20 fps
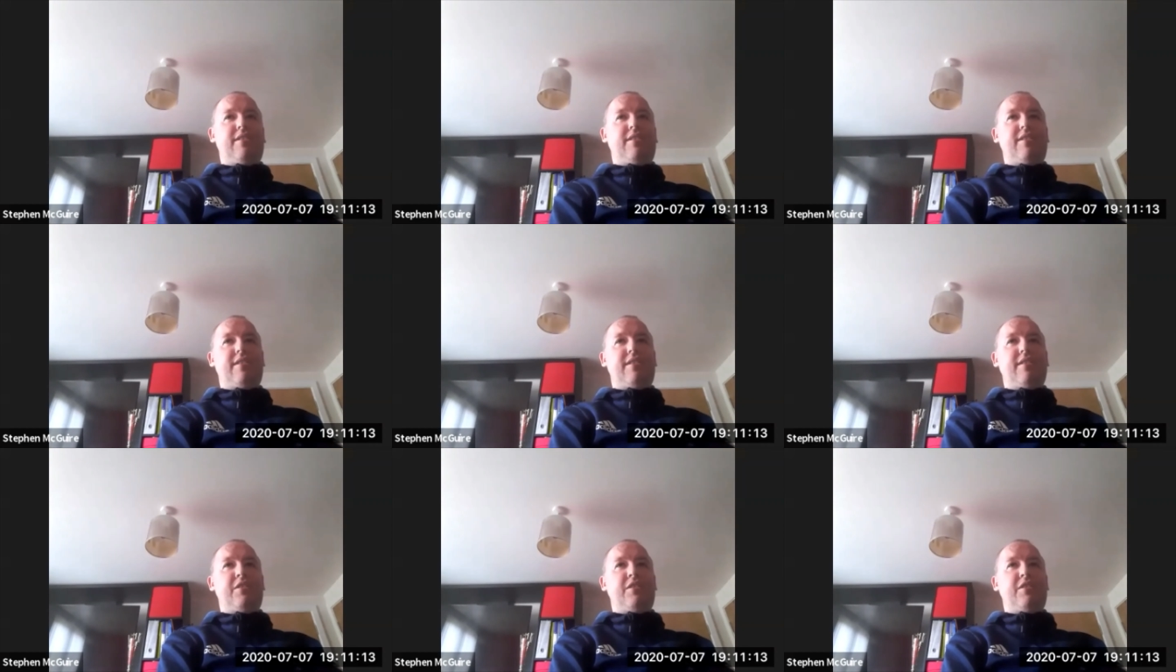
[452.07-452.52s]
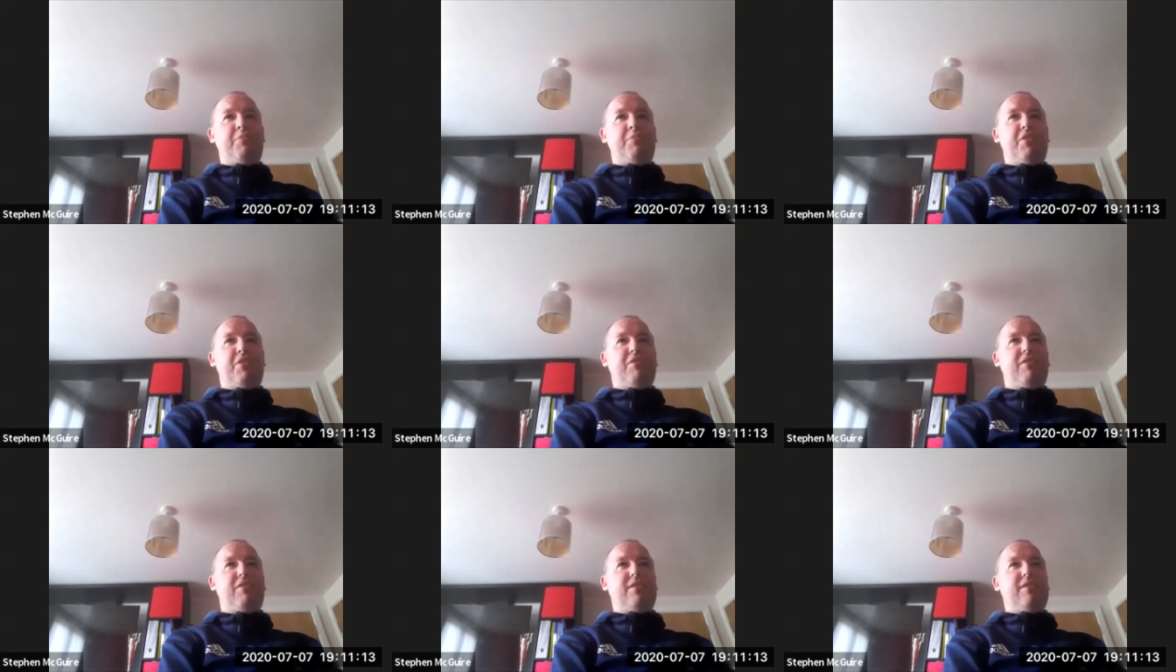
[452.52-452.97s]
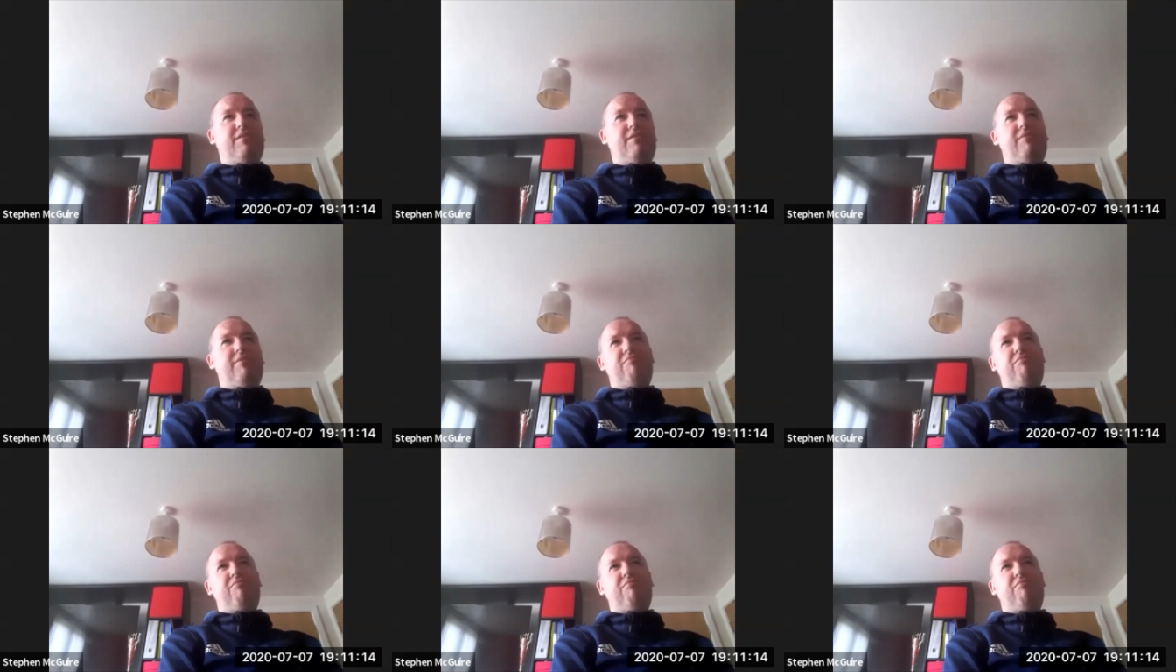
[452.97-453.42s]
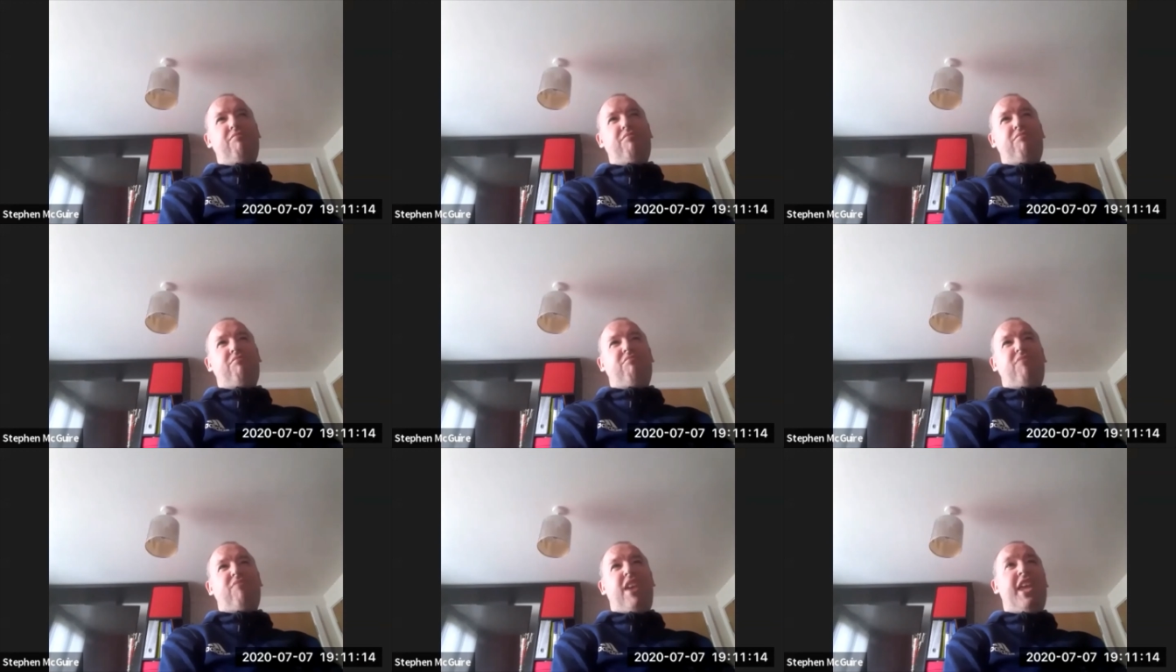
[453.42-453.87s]
to be honest,
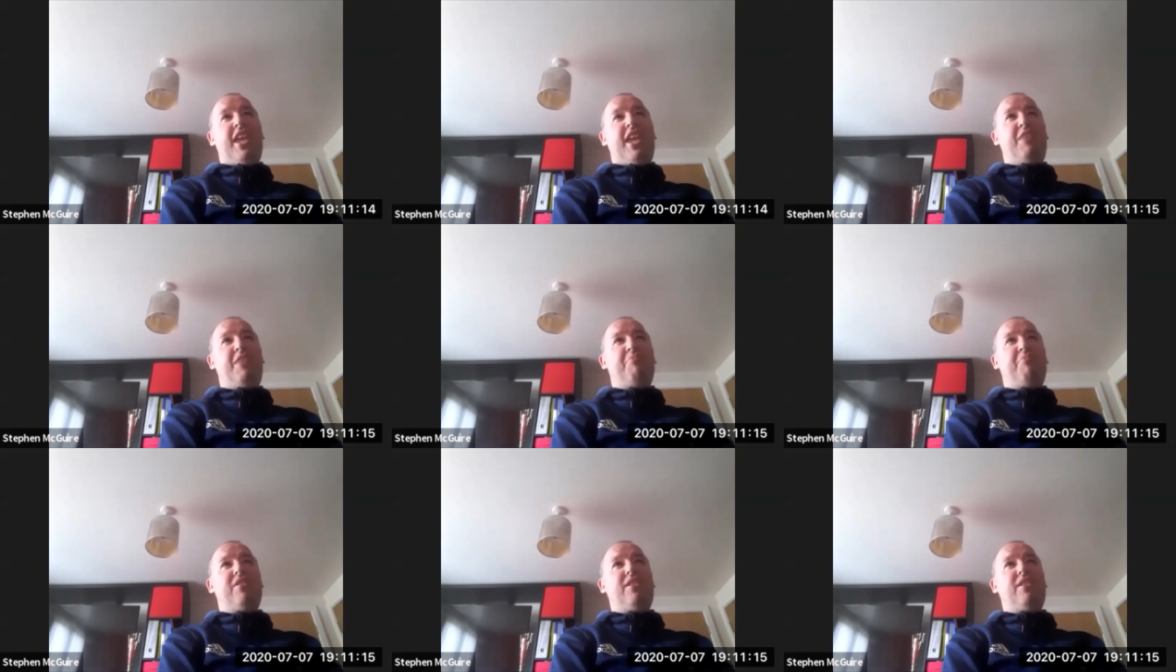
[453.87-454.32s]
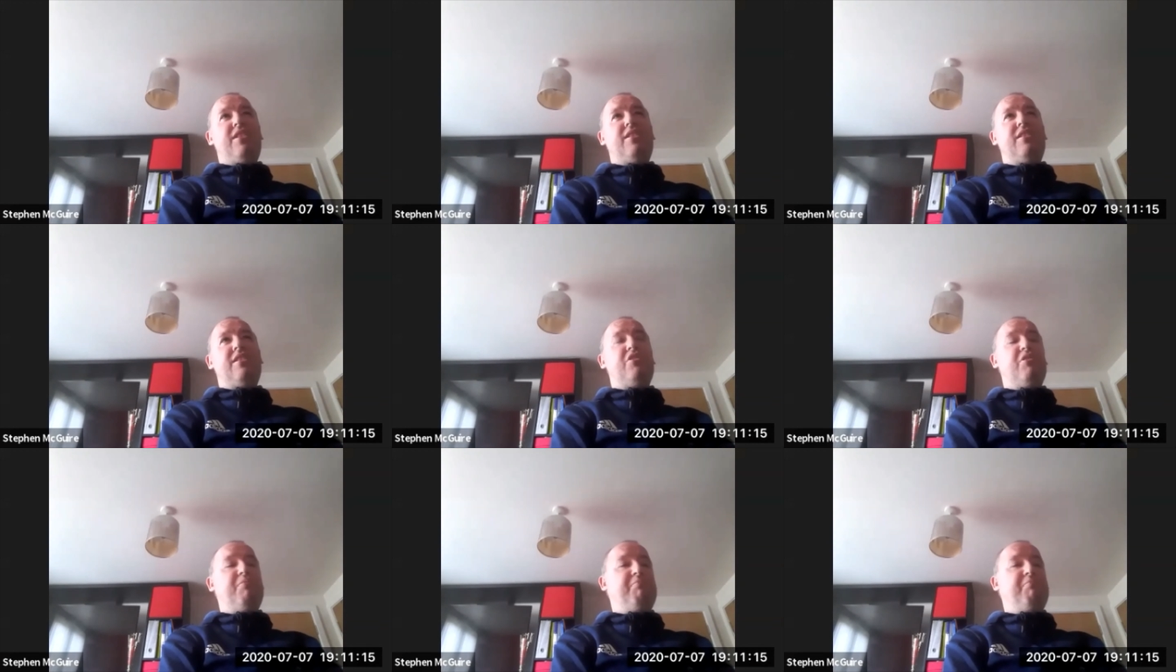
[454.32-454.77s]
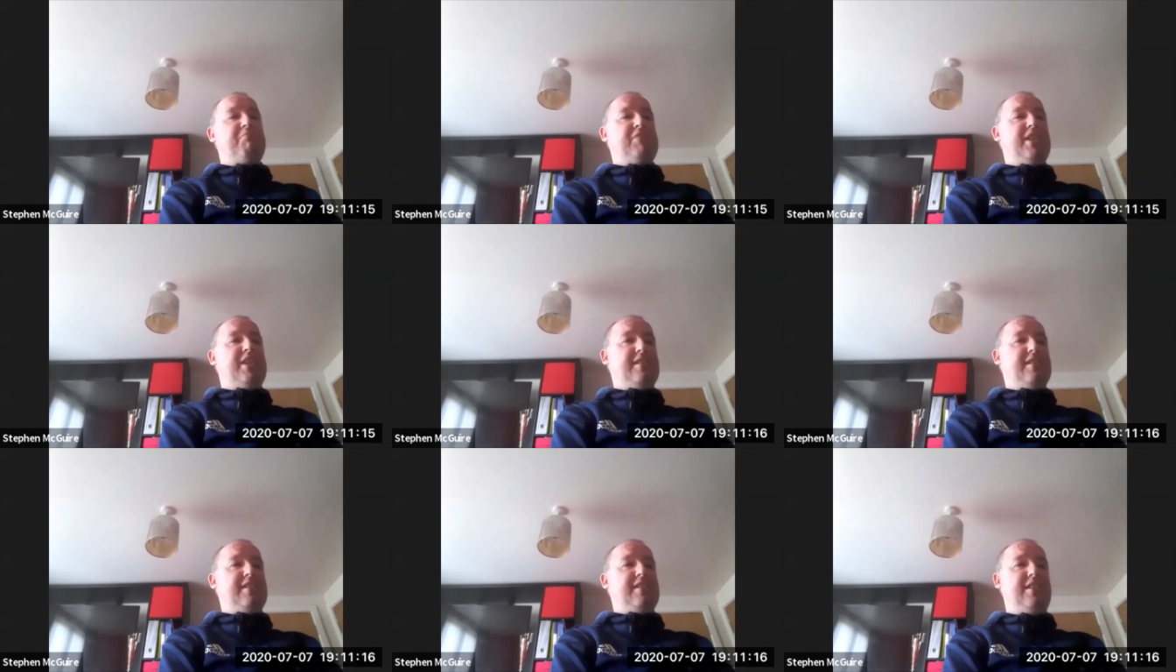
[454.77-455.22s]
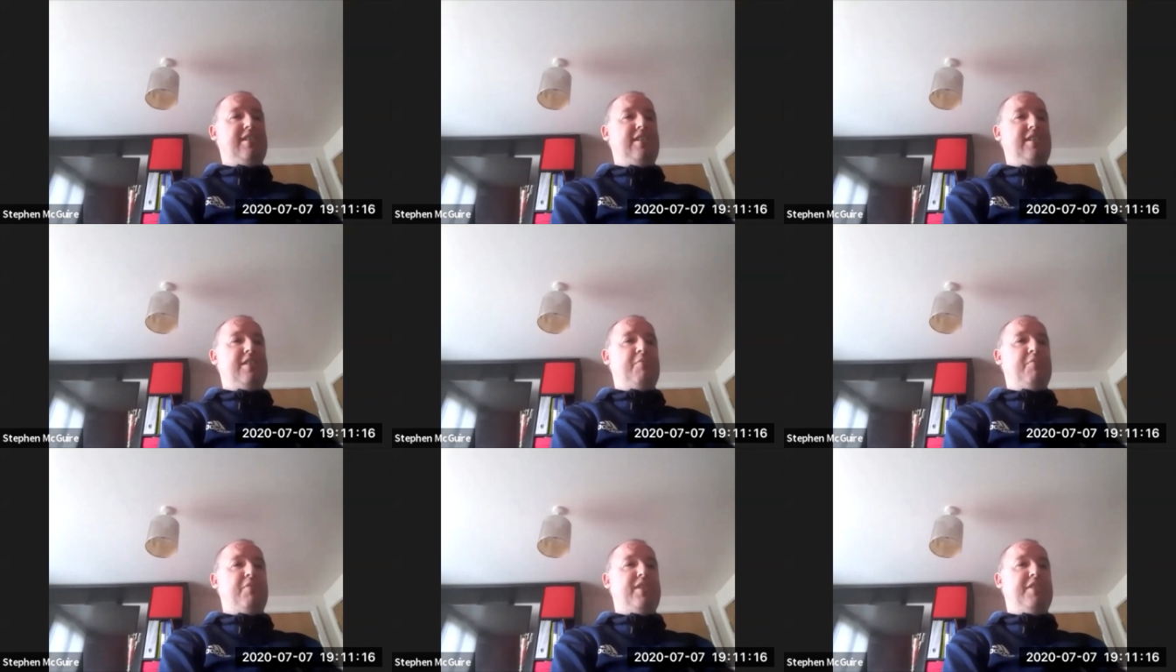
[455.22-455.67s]
anybody in the top 16
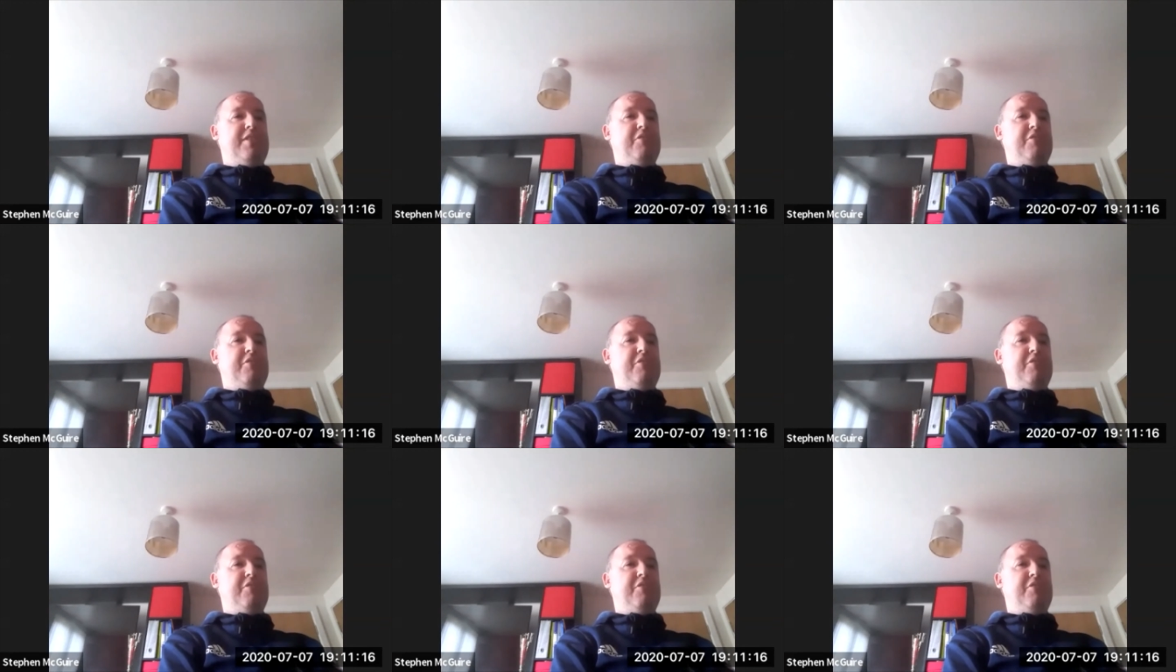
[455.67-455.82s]
can win the gold